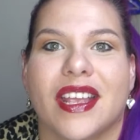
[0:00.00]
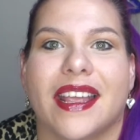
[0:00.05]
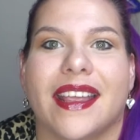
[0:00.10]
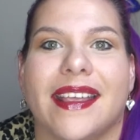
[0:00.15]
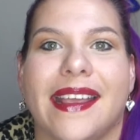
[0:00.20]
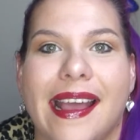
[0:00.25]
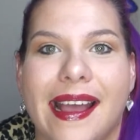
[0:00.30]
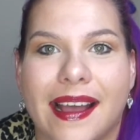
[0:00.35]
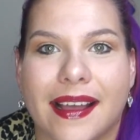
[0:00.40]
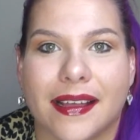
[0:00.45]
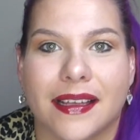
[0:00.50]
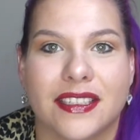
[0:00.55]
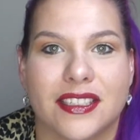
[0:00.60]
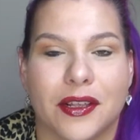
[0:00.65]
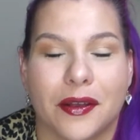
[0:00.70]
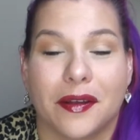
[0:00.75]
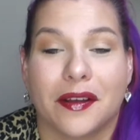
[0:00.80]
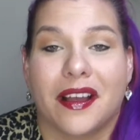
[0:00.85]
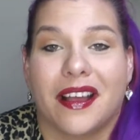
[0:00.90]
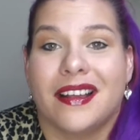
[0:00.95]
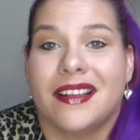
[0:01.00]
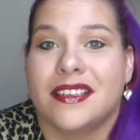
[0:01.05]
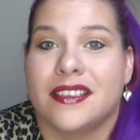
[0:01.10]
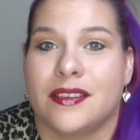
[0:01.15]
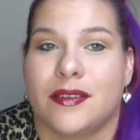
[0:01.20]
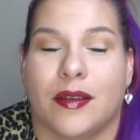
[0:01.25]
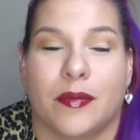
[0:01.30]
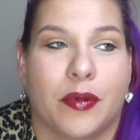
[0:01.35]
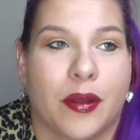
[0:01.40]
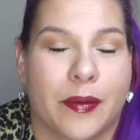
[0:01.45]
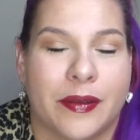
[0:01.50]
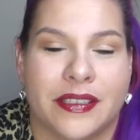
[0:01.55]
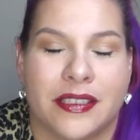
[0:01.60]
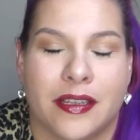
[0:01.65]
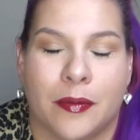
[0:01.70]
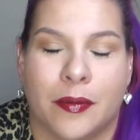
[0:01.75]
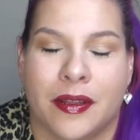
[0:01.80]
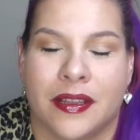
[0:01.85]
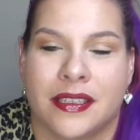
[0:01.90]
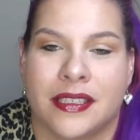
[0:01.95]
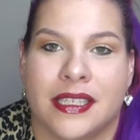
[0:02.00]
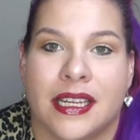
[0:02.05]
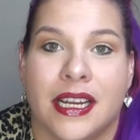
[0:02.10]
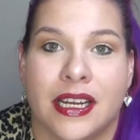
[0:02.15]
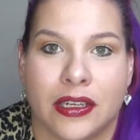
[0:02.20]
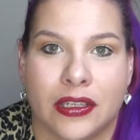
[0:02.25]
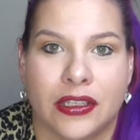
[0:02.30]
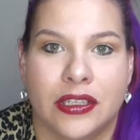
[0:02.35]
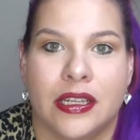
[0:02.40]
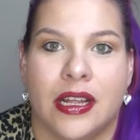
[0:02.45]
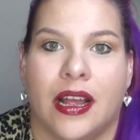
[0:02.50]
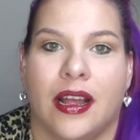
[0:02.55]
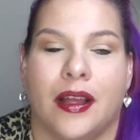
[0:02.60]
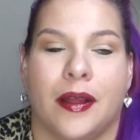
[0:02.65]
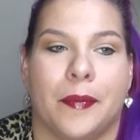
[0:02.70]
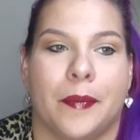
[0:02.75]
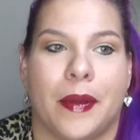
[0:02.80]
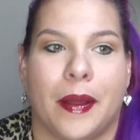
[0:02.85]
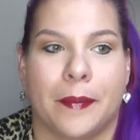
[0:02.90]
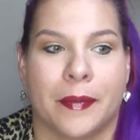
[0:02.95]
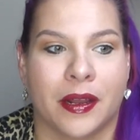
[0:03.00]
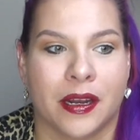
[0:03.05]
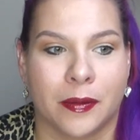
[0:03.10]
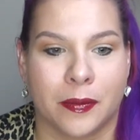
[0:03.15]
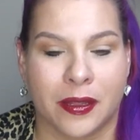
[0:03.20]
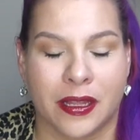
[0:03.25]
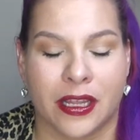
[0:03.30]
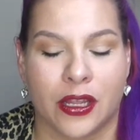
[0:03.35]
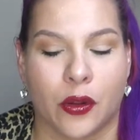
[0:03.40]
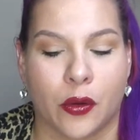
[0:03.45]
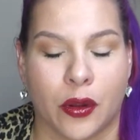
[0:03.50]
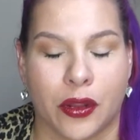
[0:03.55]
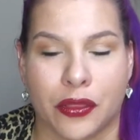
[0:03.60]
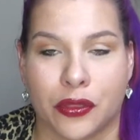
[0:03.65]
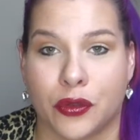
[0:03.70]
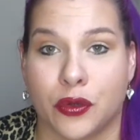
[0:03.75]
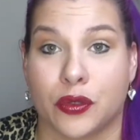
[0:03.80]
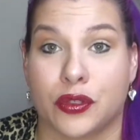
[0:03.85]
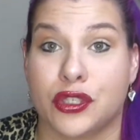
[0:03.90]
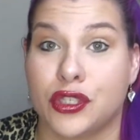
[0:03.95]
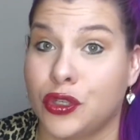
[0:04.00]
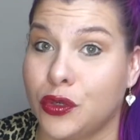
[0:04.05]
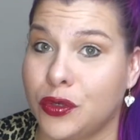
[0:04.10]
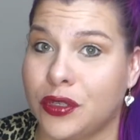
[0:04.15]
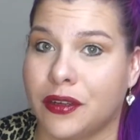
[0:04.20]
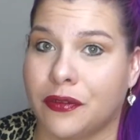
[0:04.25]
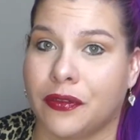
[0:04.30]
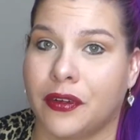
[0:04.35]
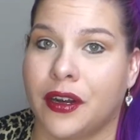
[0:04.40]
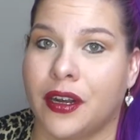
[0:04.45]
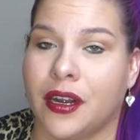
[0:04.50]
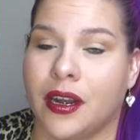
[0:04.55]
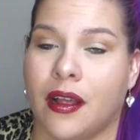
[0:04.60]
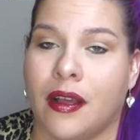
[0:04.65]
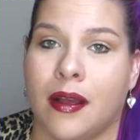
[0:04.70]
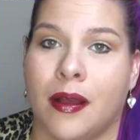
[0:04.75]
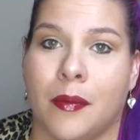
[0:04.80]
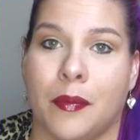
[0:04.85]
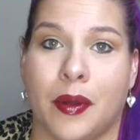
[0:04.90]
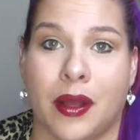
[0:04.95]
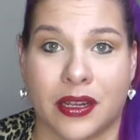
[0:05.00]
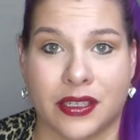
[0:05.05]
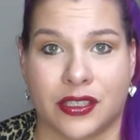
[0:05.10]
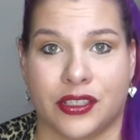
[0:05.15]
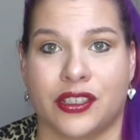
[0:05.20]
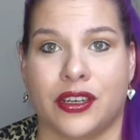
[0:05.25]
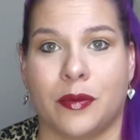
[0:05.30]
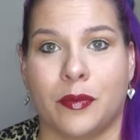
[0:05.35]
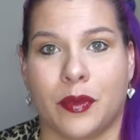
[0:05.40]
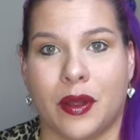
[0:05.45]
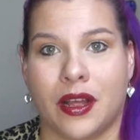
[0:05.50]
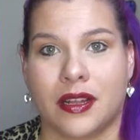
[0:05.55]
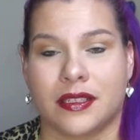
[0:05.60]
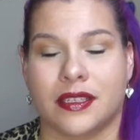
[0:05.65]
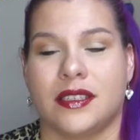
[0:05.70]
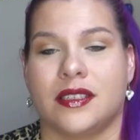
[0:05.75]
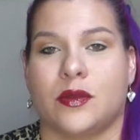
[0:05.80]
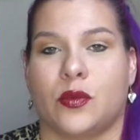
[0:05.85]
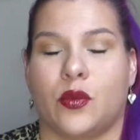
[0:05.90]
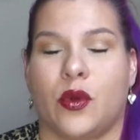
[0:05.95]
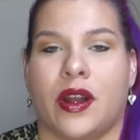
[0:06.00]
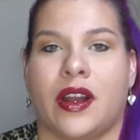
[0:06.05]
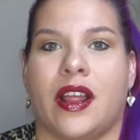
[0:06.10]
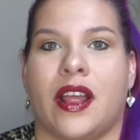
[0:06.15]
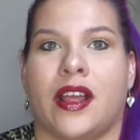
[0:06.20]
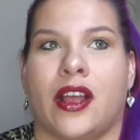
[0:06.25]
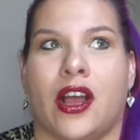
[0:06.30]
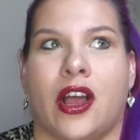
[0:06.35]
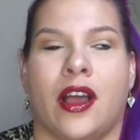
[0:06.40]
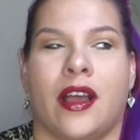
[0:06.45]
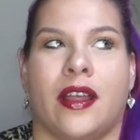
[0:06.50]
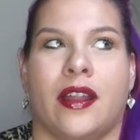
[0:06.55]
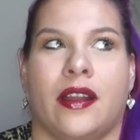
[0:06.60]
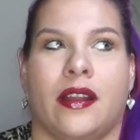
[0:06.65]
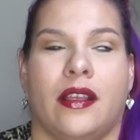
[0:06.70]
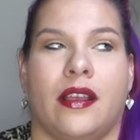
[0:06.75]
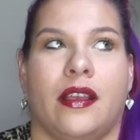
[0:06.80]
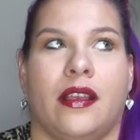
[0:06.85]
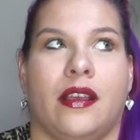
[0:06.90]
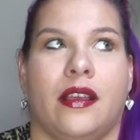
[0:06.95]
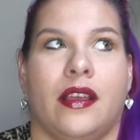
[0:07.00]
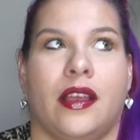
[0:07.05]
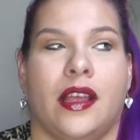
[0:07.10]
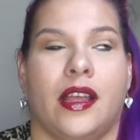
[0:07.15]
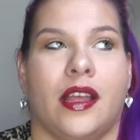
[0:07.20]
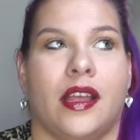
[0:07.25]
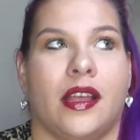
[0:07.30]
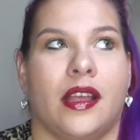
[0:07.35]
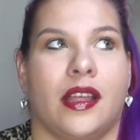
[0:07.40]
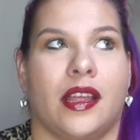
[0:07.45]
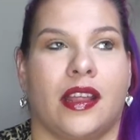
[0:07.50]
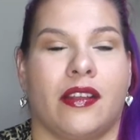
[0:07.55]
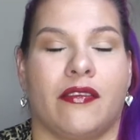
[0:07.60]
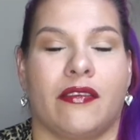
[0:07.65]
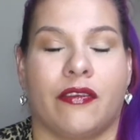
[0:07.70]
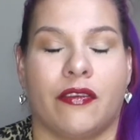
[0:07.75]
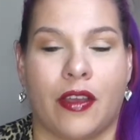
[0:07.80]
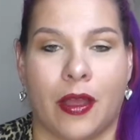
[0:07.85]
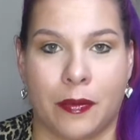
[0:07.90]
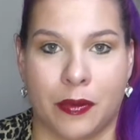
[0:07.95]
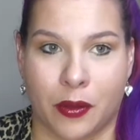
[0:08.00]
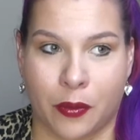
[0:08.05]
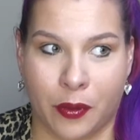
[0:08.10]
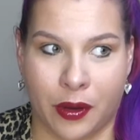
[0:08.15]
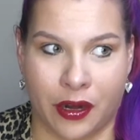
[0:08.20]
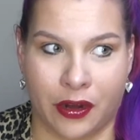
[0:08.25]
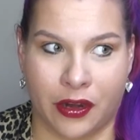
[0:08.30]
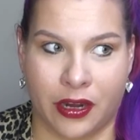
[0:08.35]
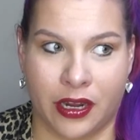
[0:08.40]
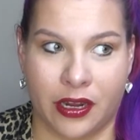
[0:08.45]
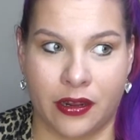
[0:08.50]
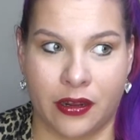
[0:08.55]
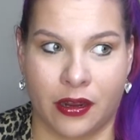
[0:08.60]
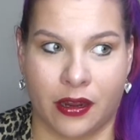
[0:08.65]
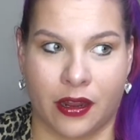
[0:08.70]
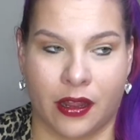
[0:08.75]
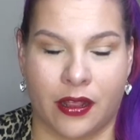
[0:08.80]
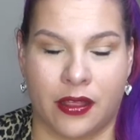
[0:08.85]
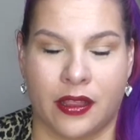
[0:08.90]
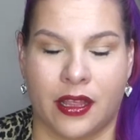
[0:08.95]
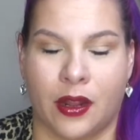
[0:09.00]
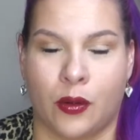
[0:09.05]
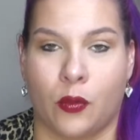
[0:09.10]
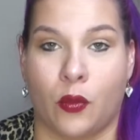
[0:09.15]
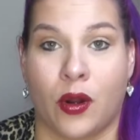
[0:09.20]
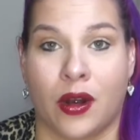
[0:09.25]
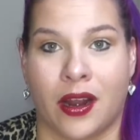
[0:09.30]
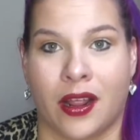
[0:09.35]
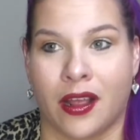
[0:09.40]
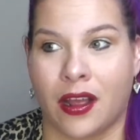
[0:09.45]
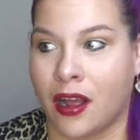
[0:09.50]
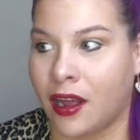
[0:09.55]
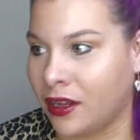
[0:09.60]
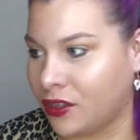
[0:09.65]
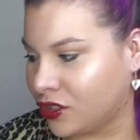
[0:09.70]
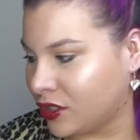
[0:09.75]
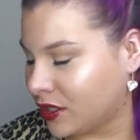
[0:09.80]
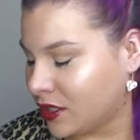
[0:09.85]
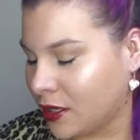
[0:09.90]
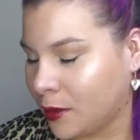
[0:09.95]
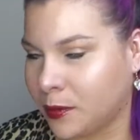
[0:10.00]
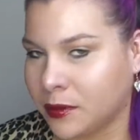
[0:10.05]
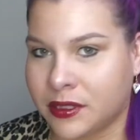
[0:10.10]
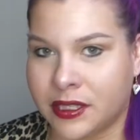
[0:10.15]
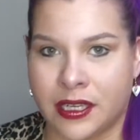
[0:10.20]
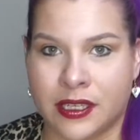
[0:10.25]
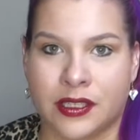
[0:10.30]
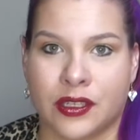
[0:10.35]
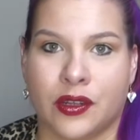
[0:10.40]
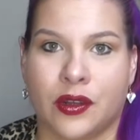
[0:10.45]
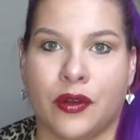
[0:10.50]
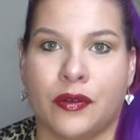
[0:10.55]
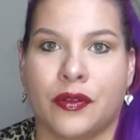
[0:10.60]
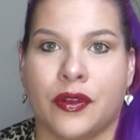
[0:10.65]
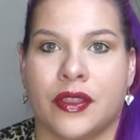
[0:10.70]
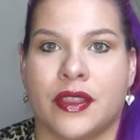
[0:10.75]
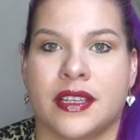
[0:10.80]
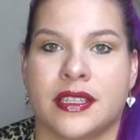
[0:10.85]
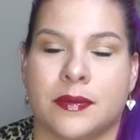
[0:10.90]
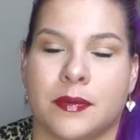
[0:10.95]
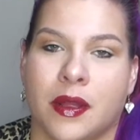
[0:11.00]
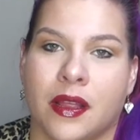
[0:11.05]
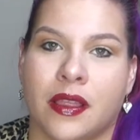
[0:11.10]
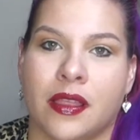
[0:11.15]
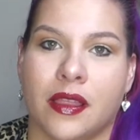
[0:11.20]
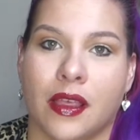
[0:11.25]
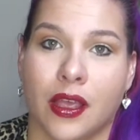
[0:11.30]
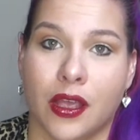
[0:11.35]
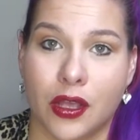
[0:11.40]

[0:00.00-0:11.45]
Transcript: Yeah, so as you can probably tell by the title, I'm going to be going through two different Boxycharm boxes. One I got in February, and then one I got just a couple days ago for this month.